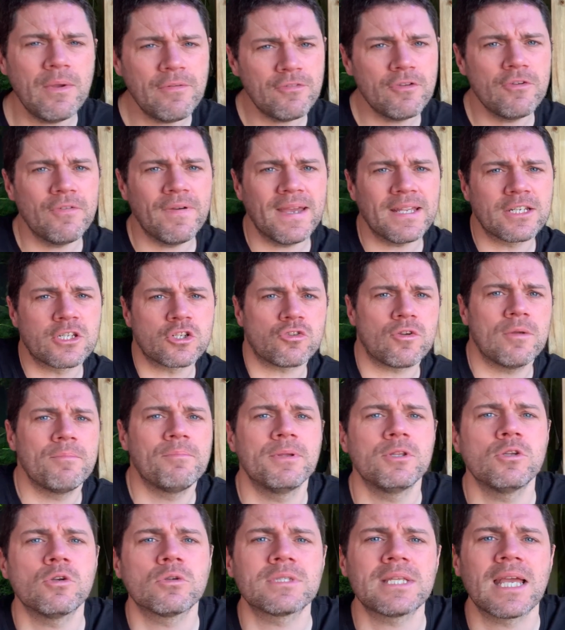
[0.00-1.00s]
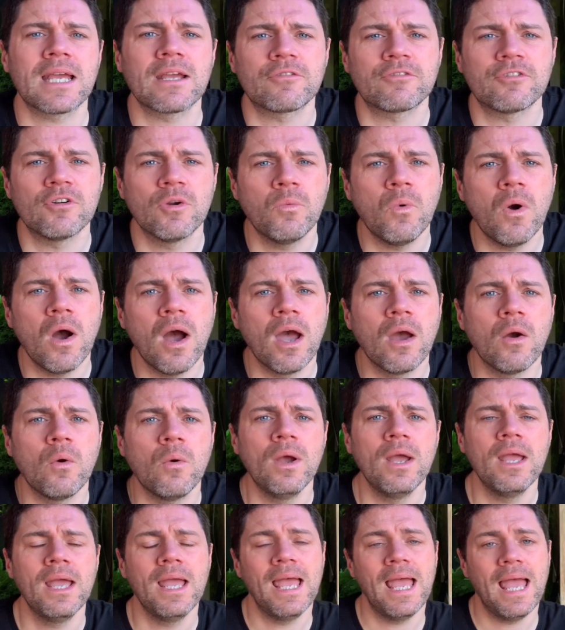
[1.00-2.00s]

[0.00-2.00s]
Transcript: you've had shrimp in your tank for a while